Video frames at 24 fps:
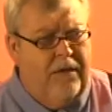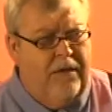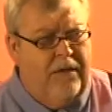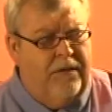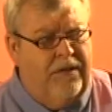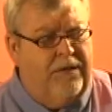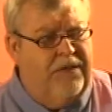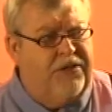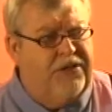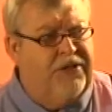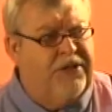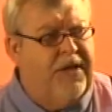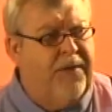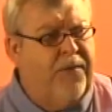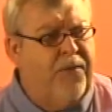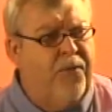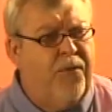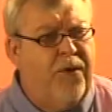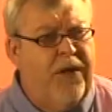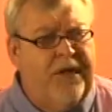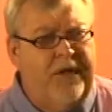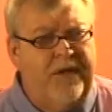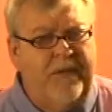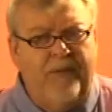to
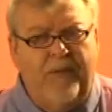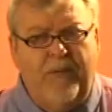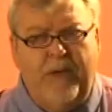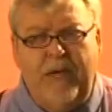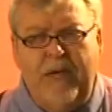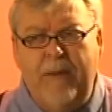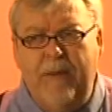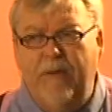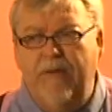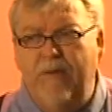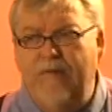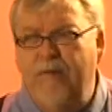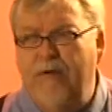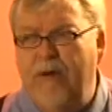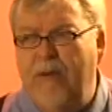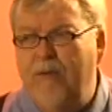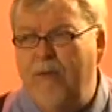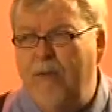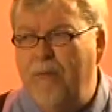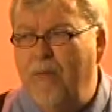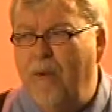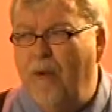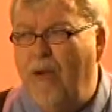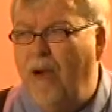separate the people from
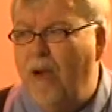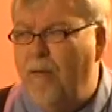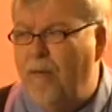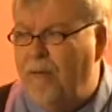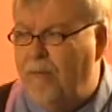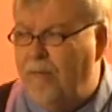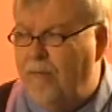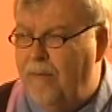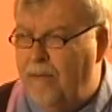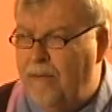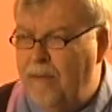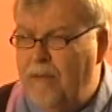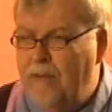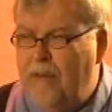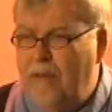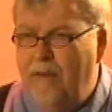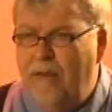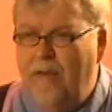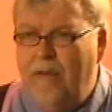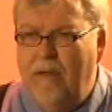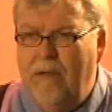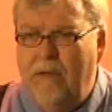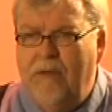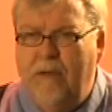the problem.
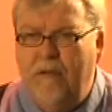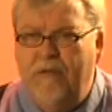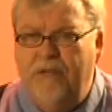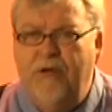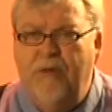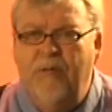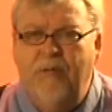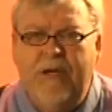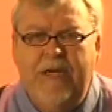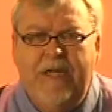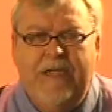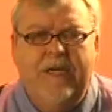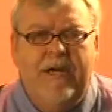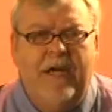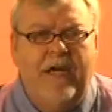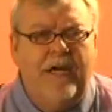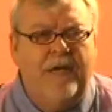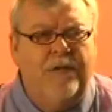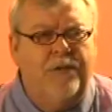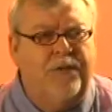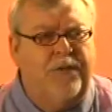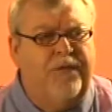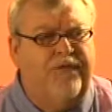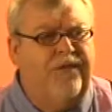So many
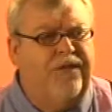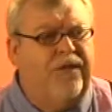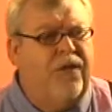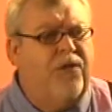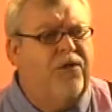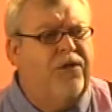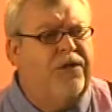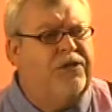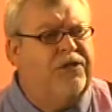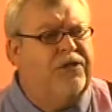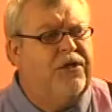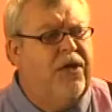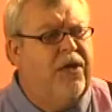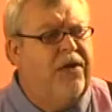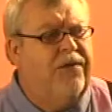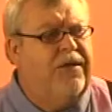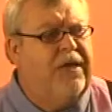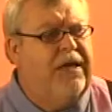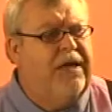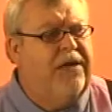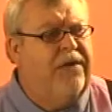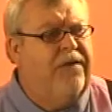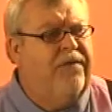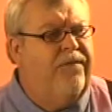times we focus on
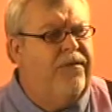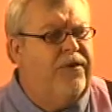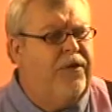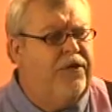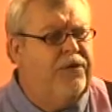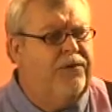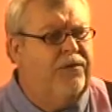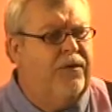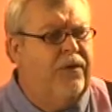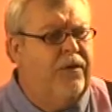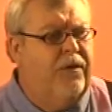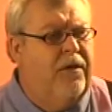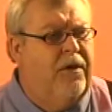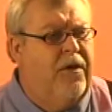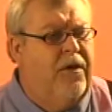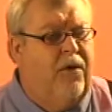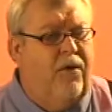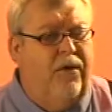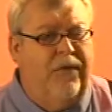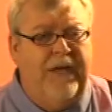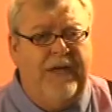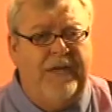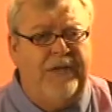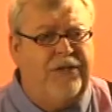the individual.
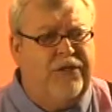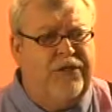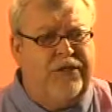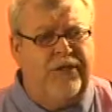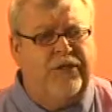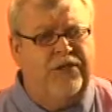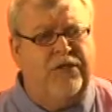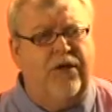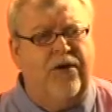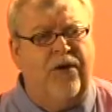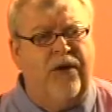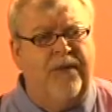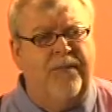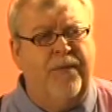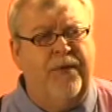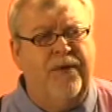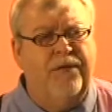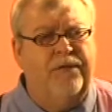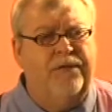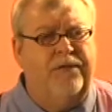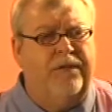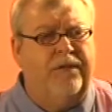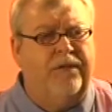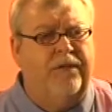Well, that's just a sorry
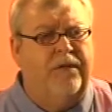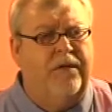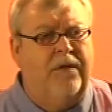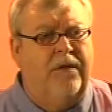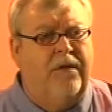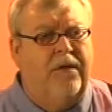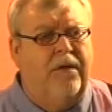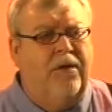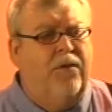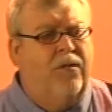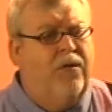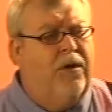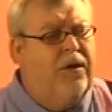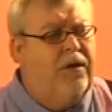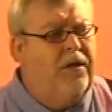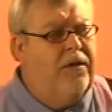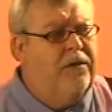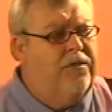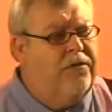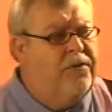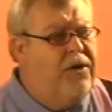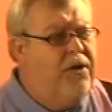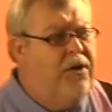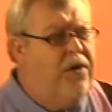person.
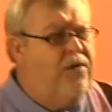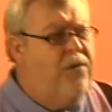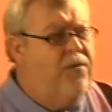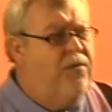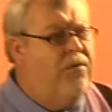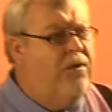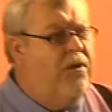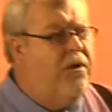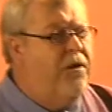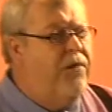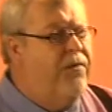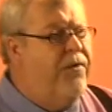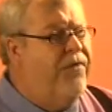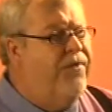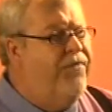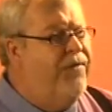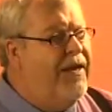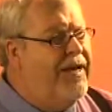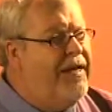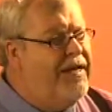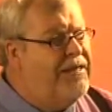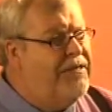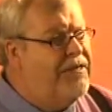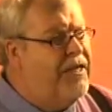Well, no, the
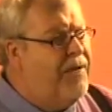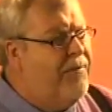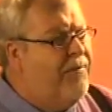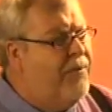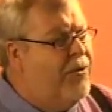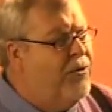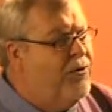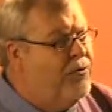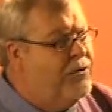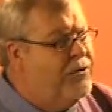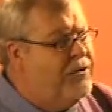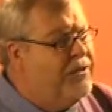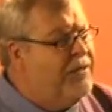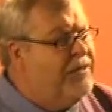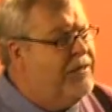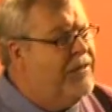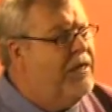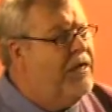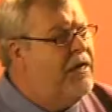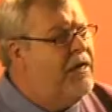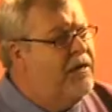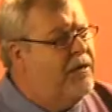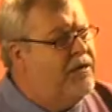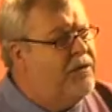things that person
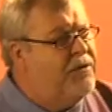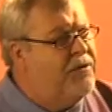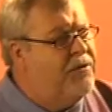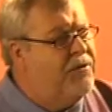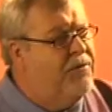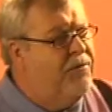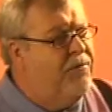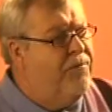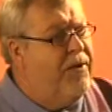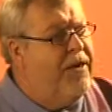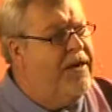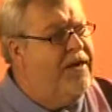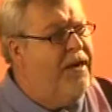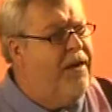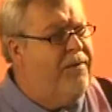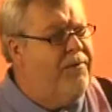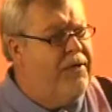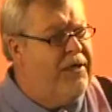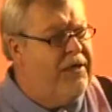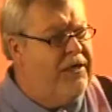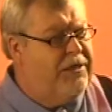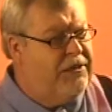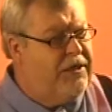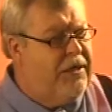does may not
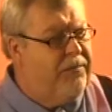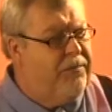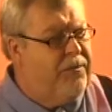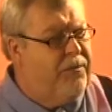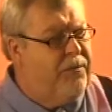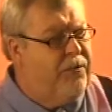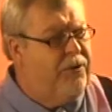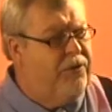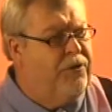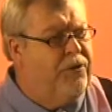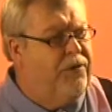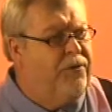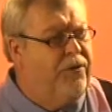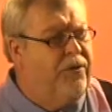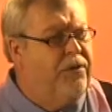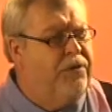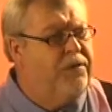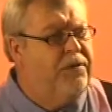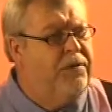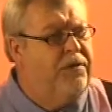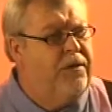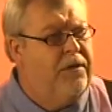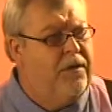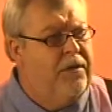be acceptable to us,